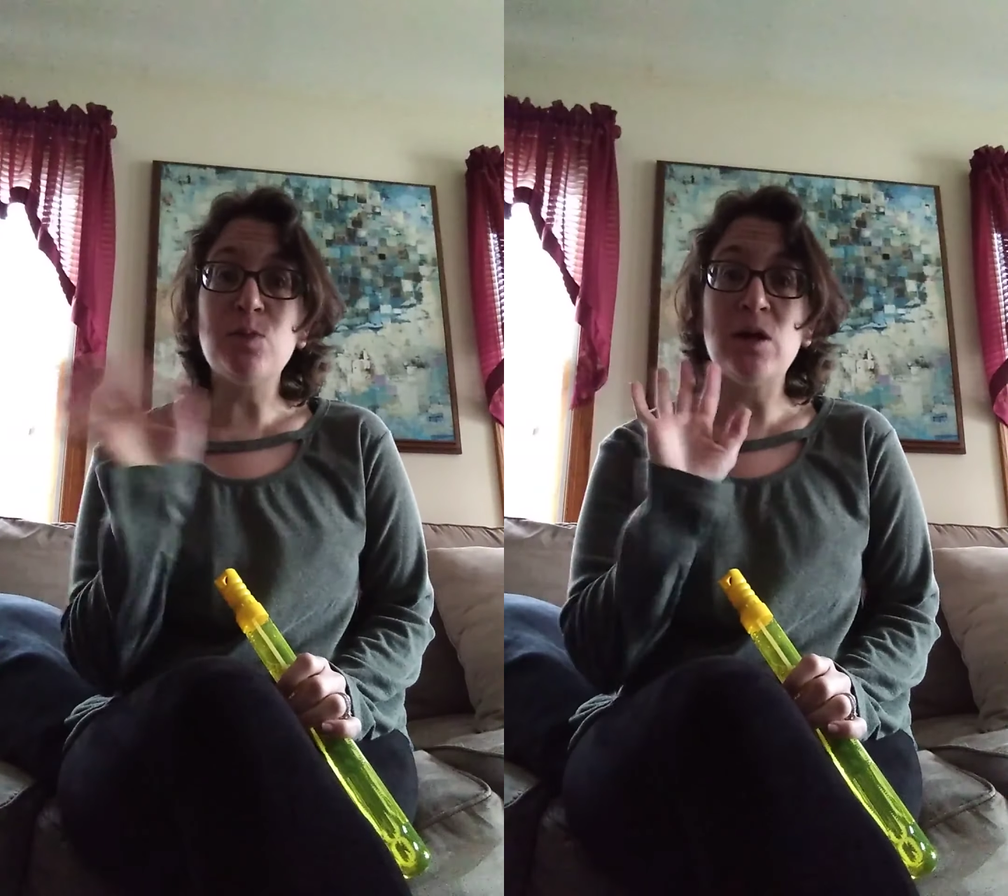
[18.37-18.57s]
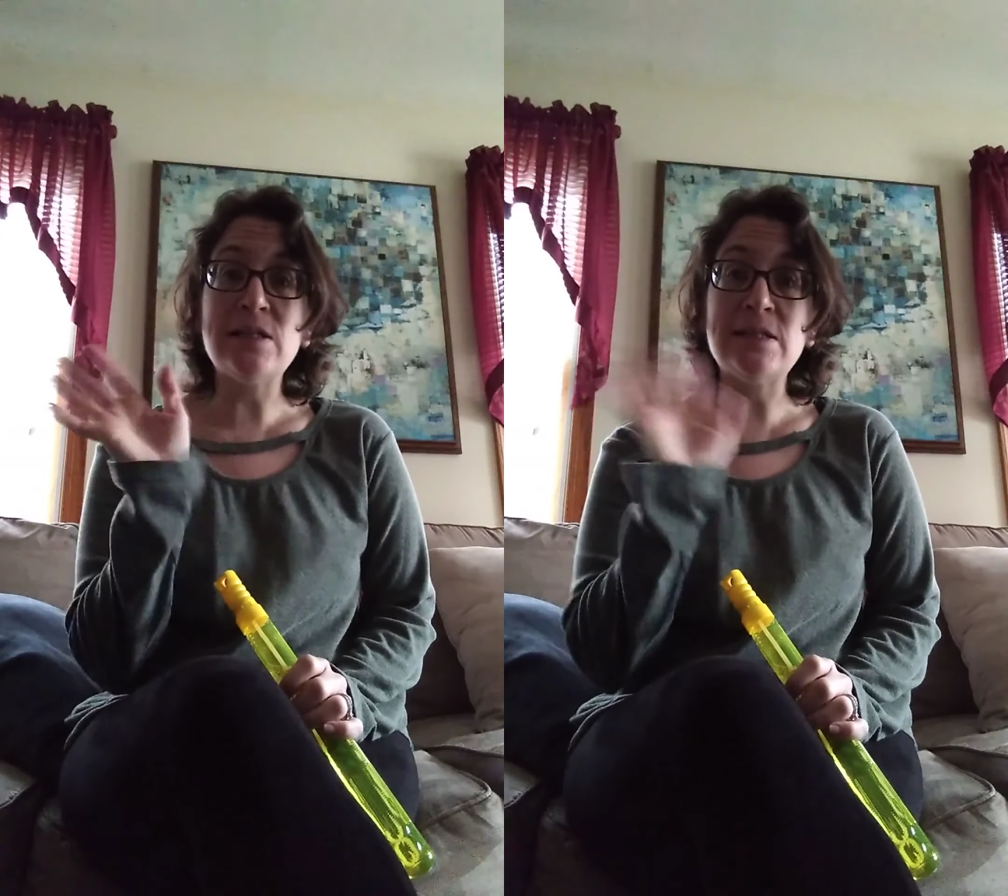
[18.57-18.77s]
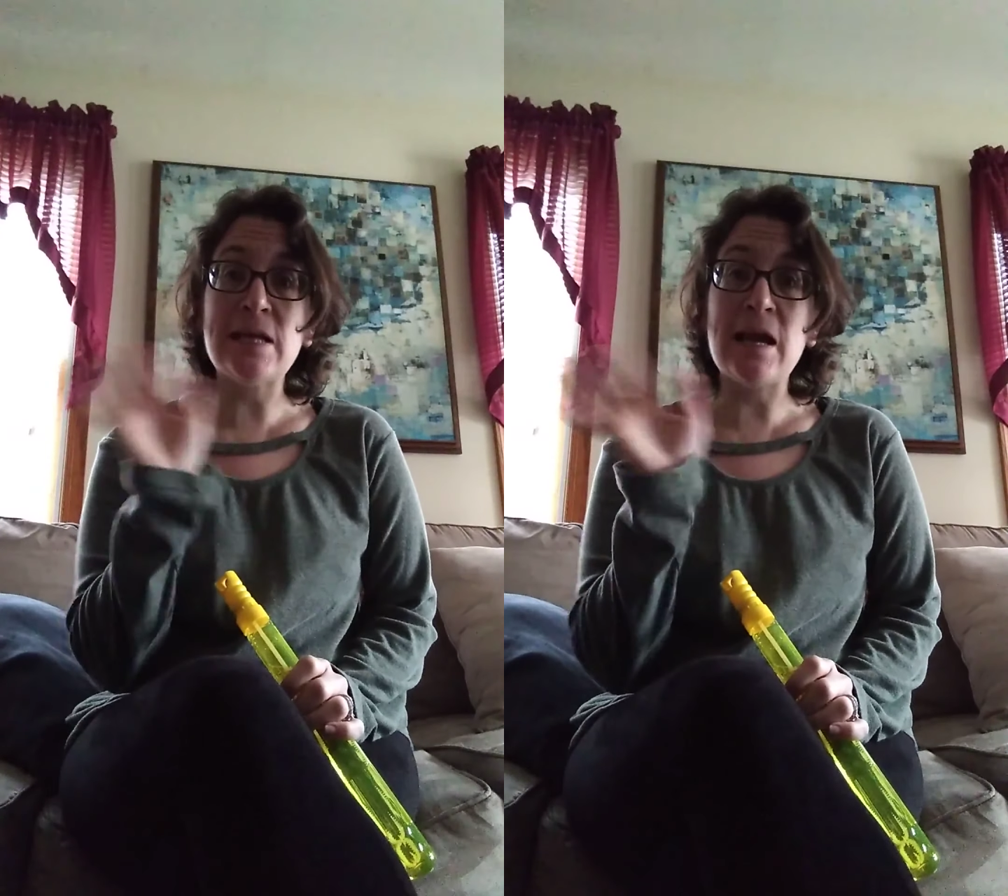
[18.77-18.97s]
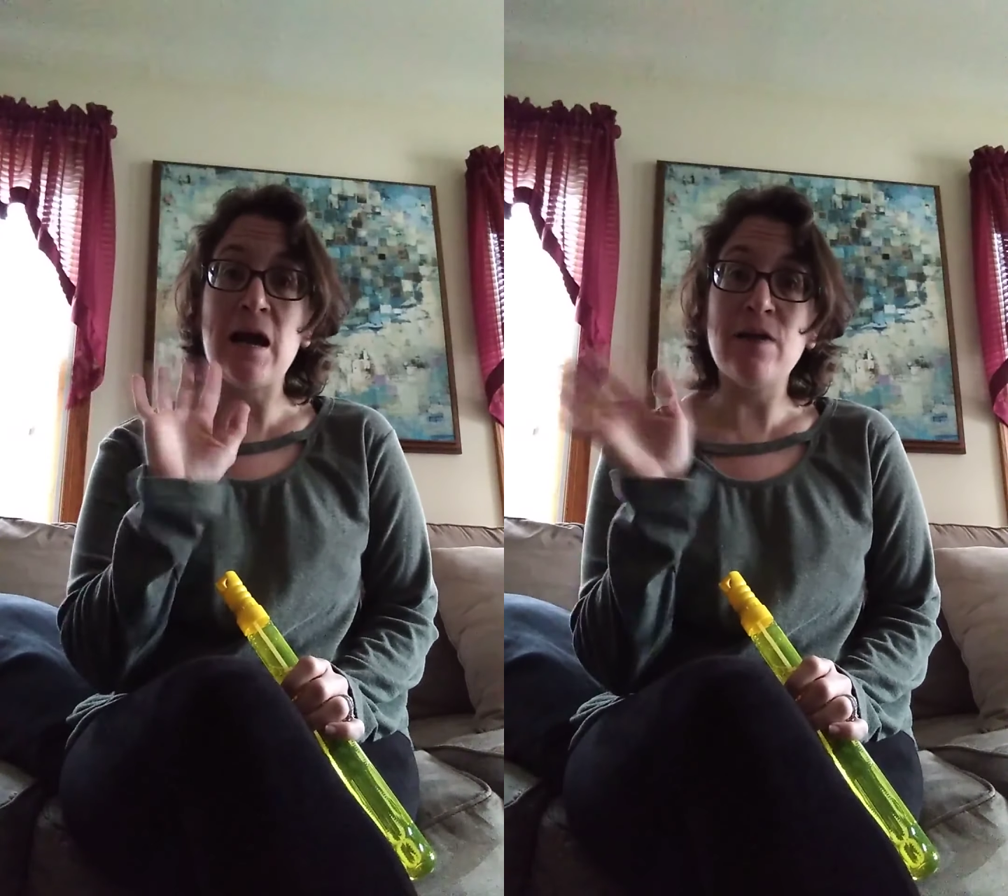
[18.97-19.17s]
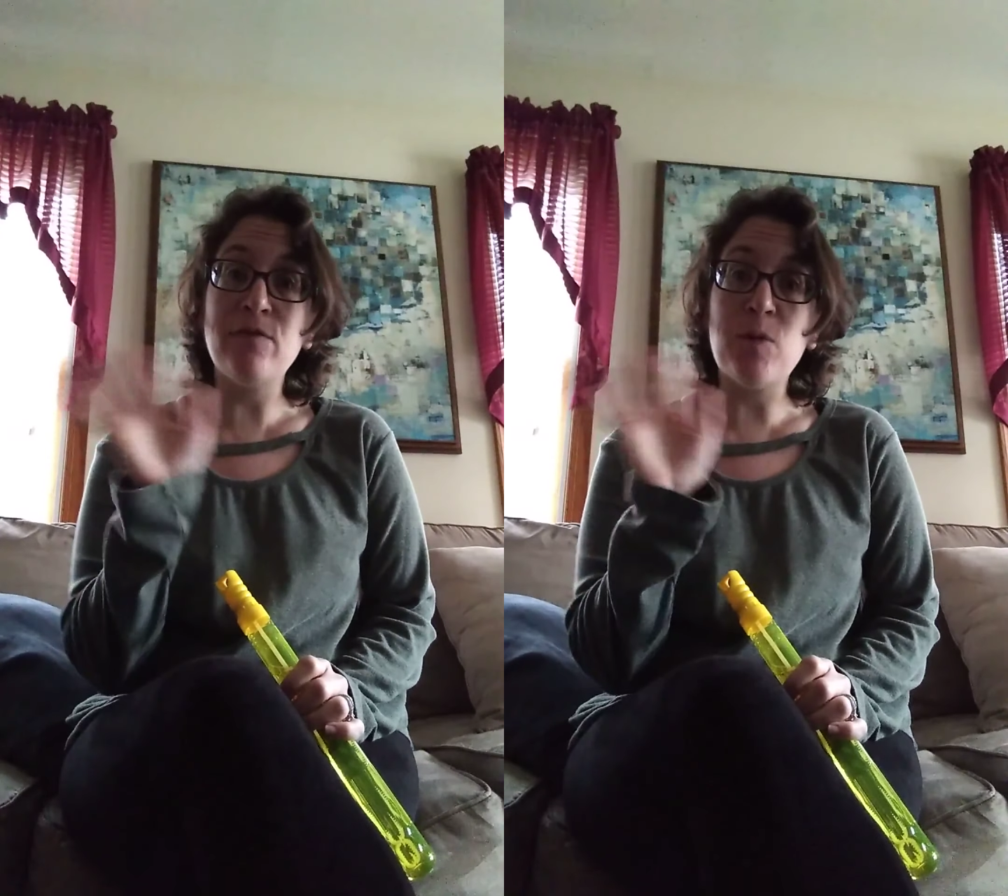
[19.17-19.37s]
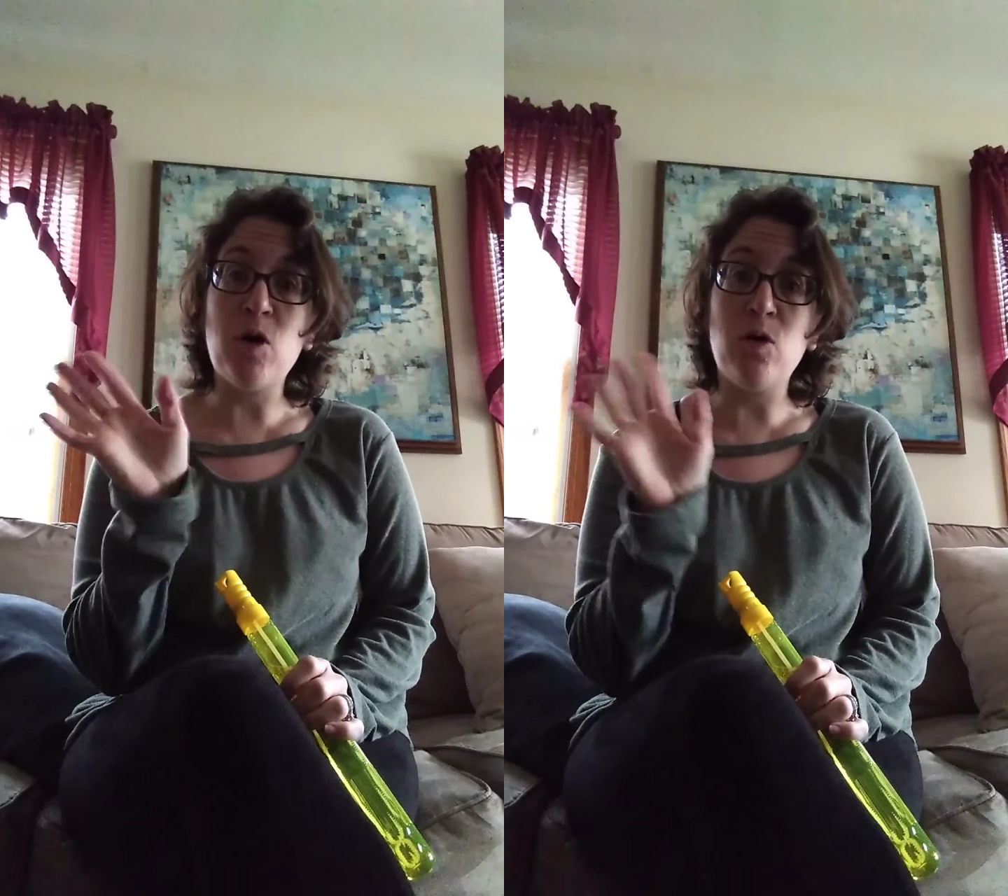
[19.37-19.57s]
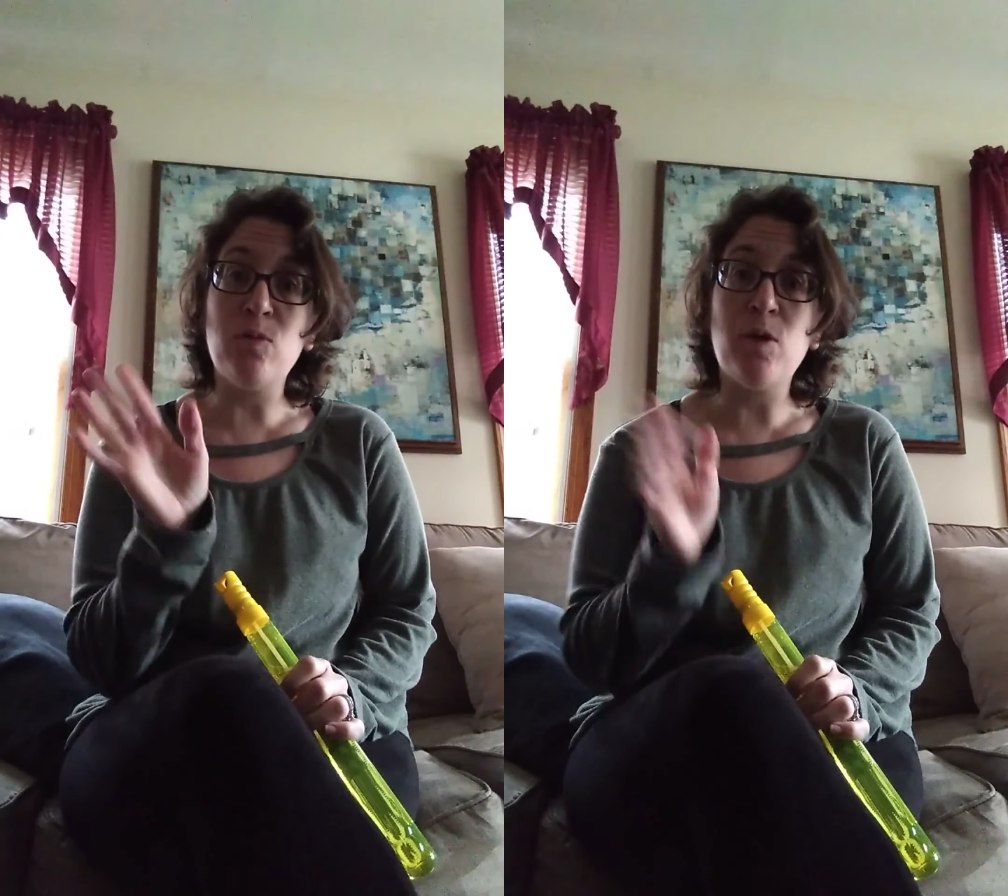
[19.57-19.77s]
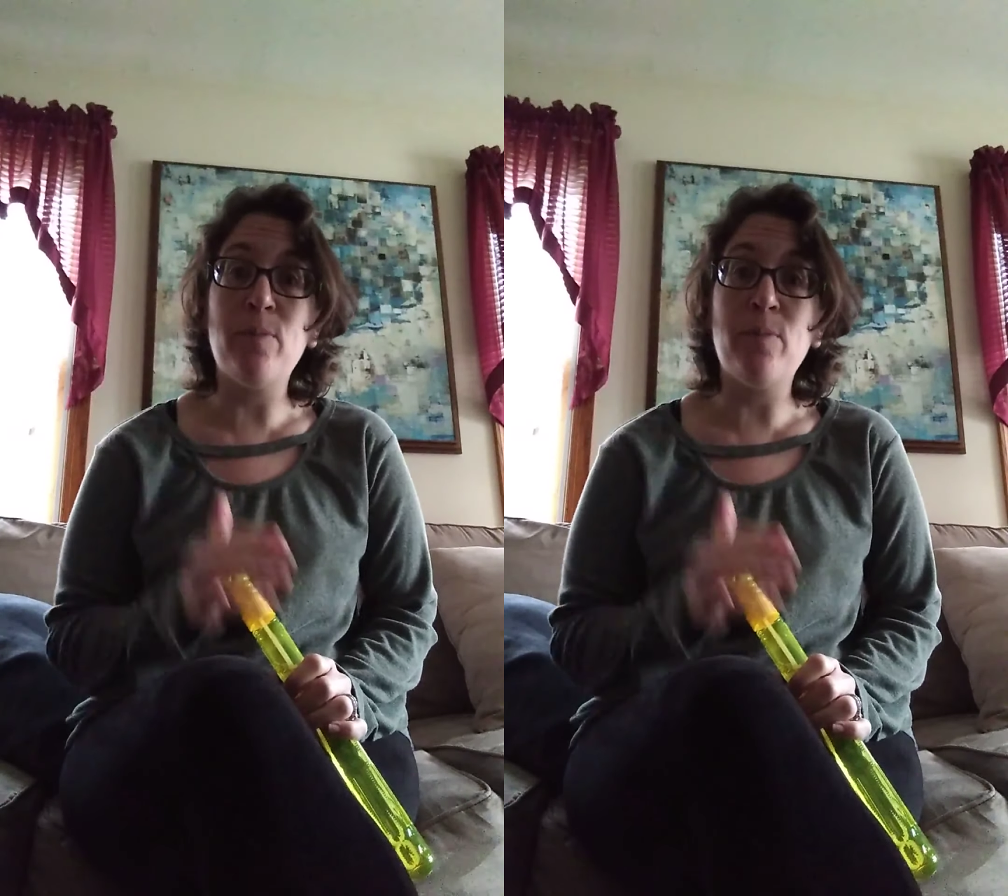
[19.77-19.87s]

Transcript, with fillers: wanted to say hi from home.